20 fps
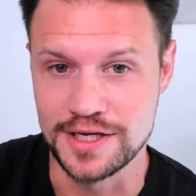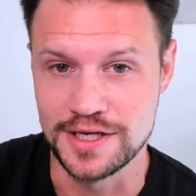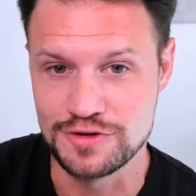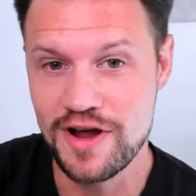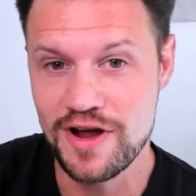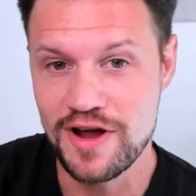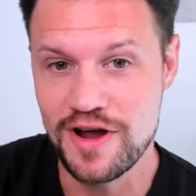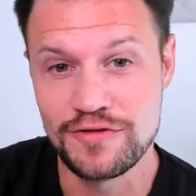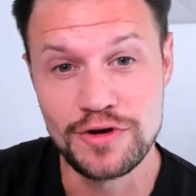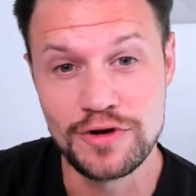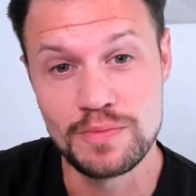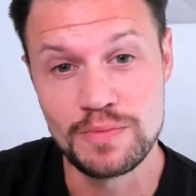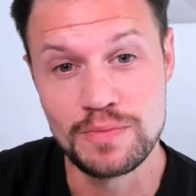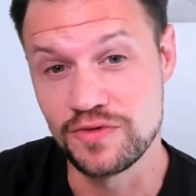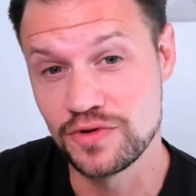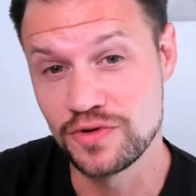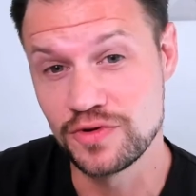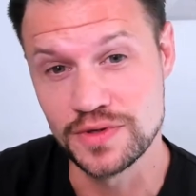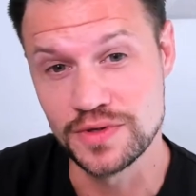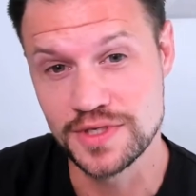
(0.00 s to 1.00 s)
revenue, but
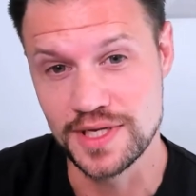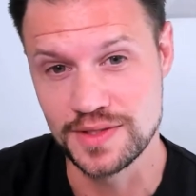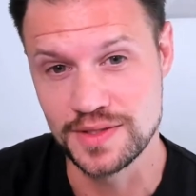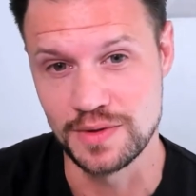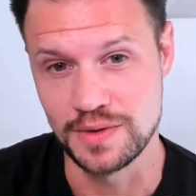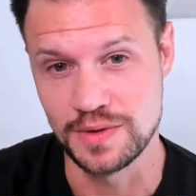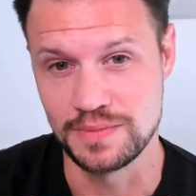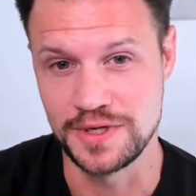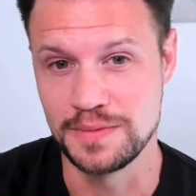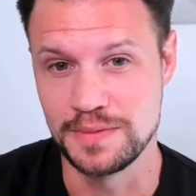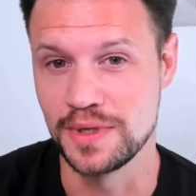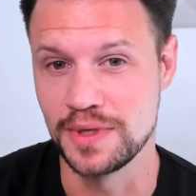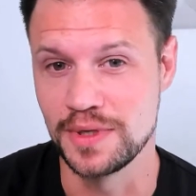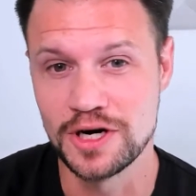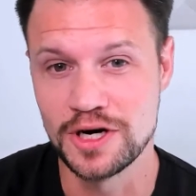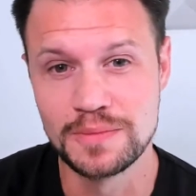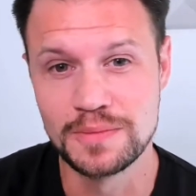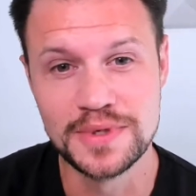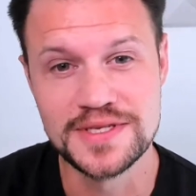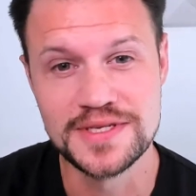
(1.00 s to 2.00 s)
of course that's what people are
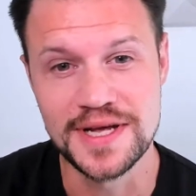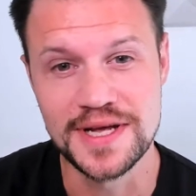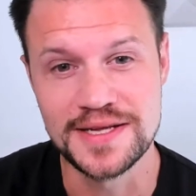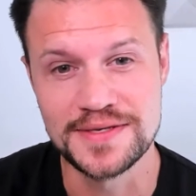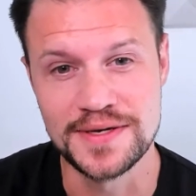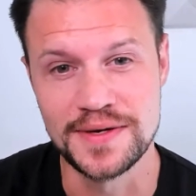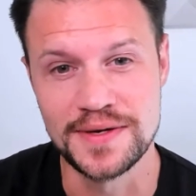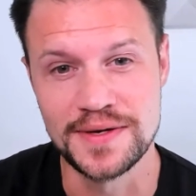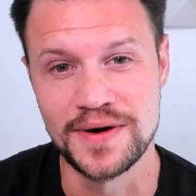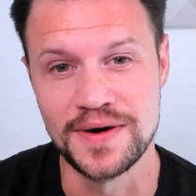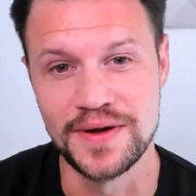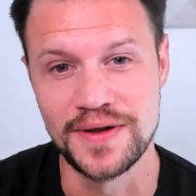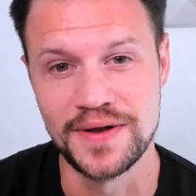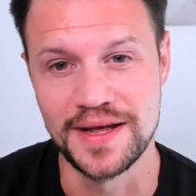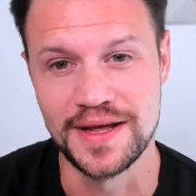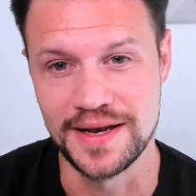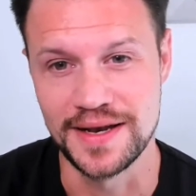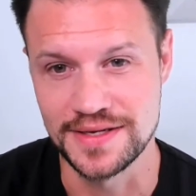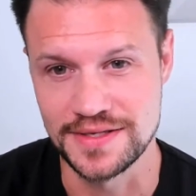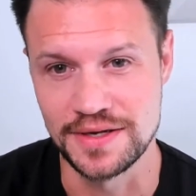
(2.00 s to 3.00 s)
compensated on
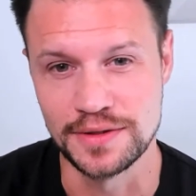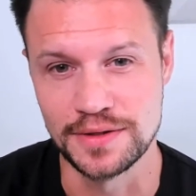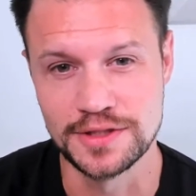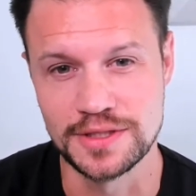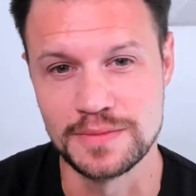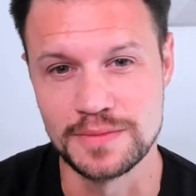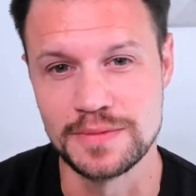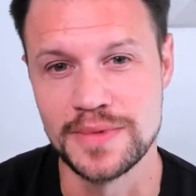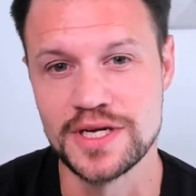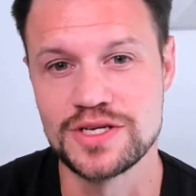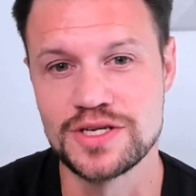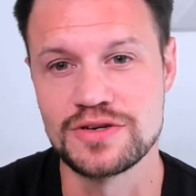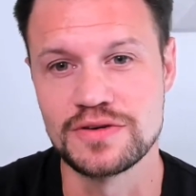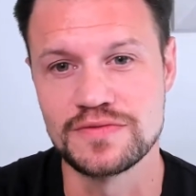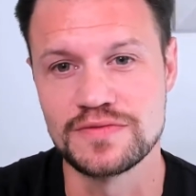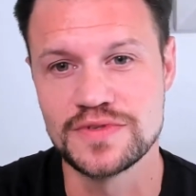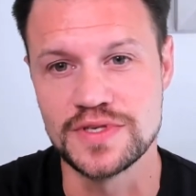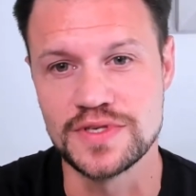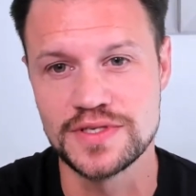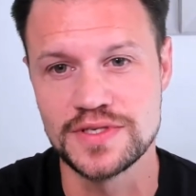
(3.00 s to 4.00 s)
and that's the ultimate measure
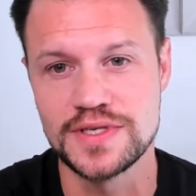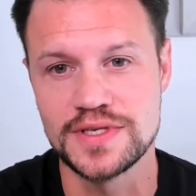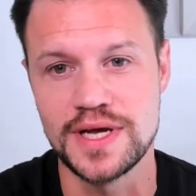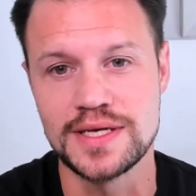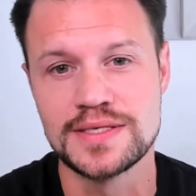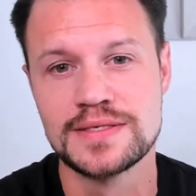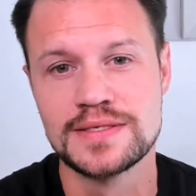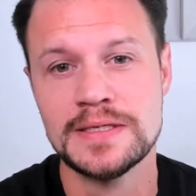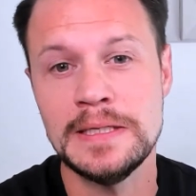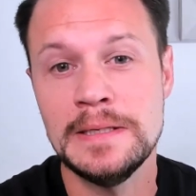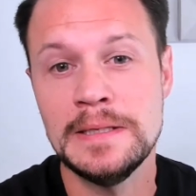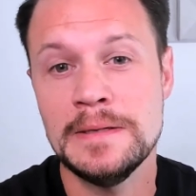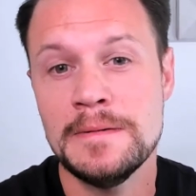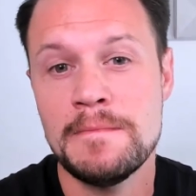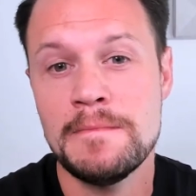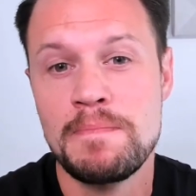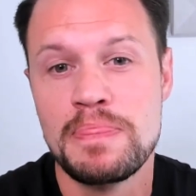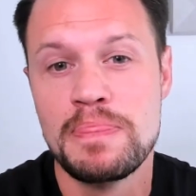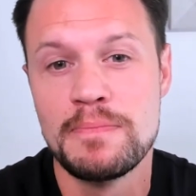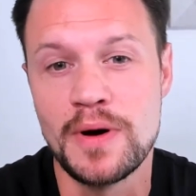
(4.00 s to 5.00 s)
of success.
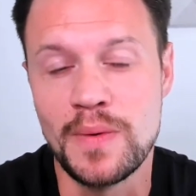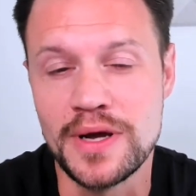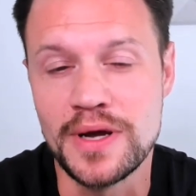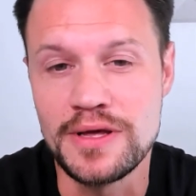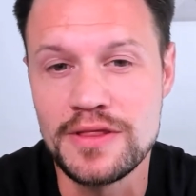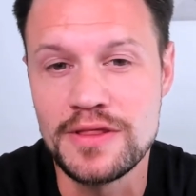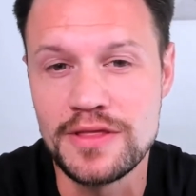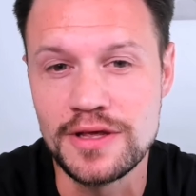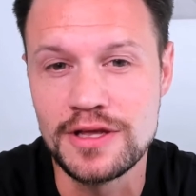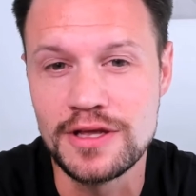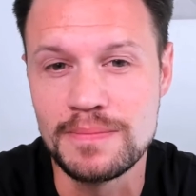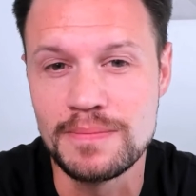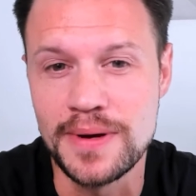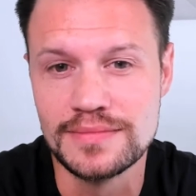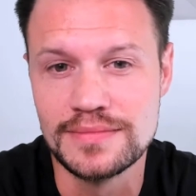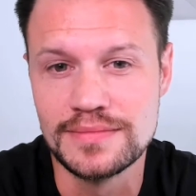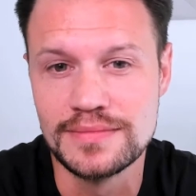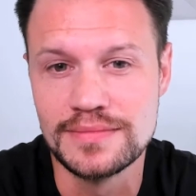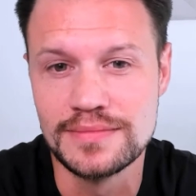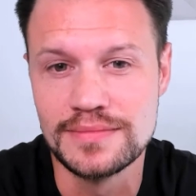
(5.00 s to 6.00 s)
But when you think
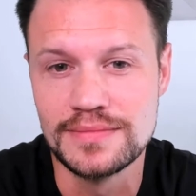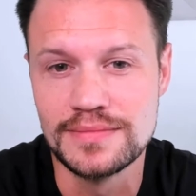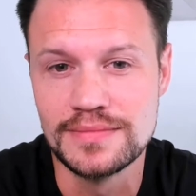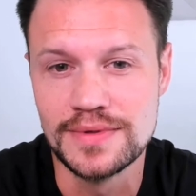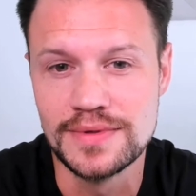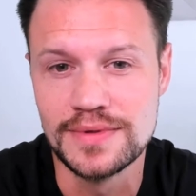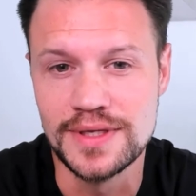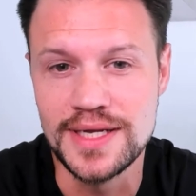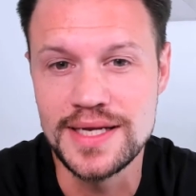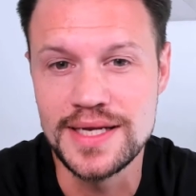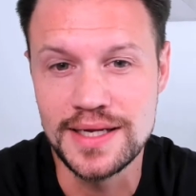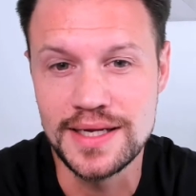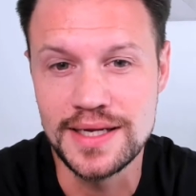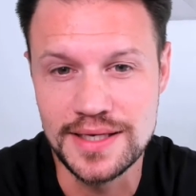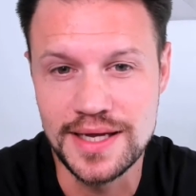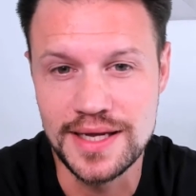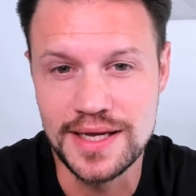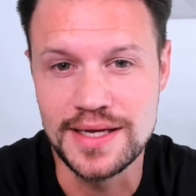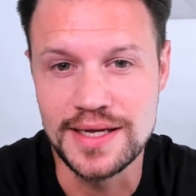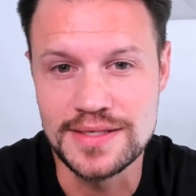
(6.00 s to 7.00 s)
about leading
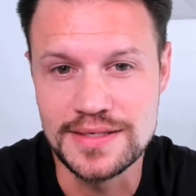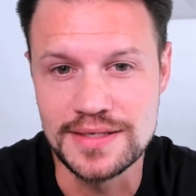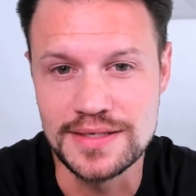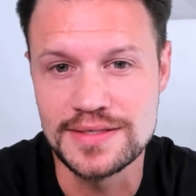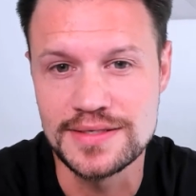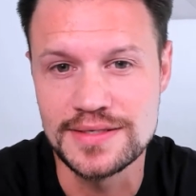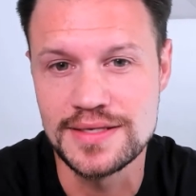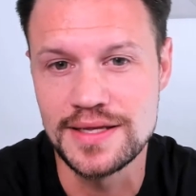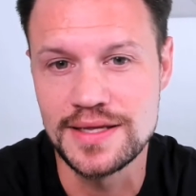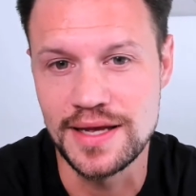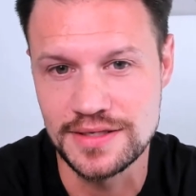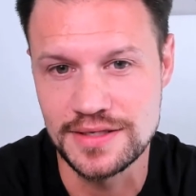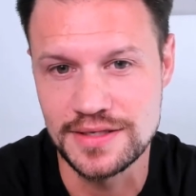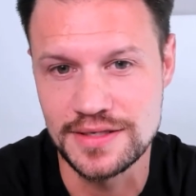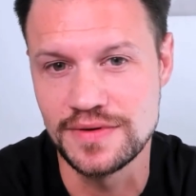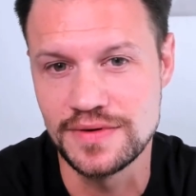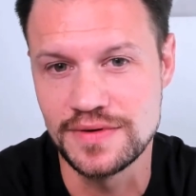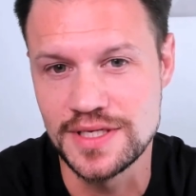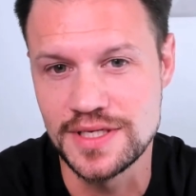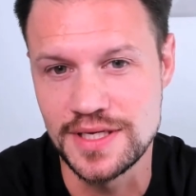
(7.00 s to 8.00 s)
indicators, the
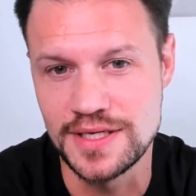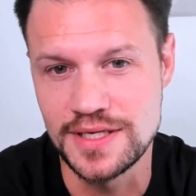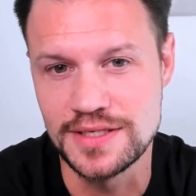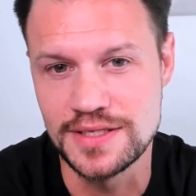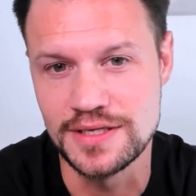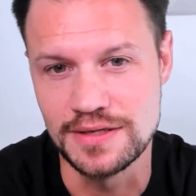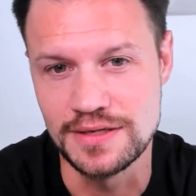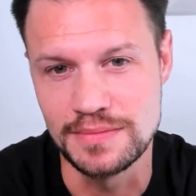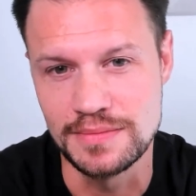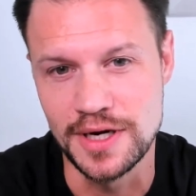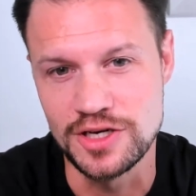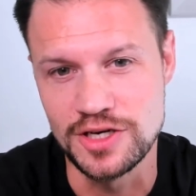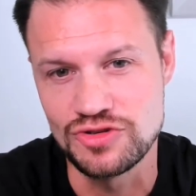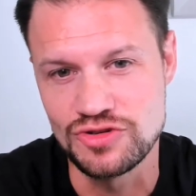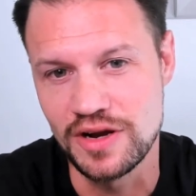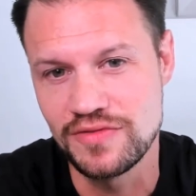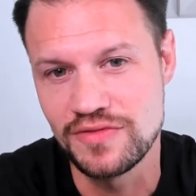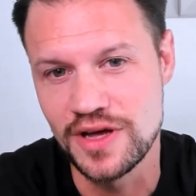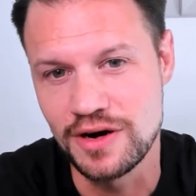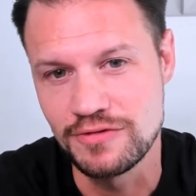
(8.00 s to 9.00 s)
activities that might
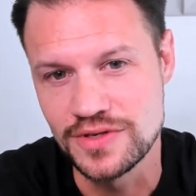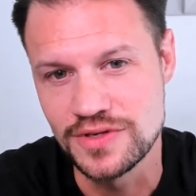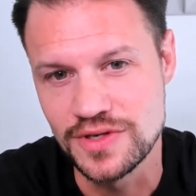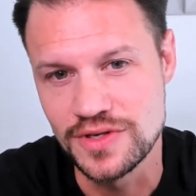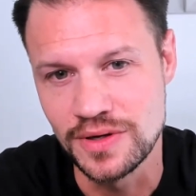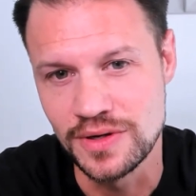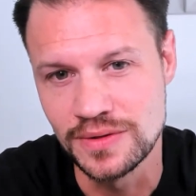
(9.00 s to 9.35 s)
drive that result,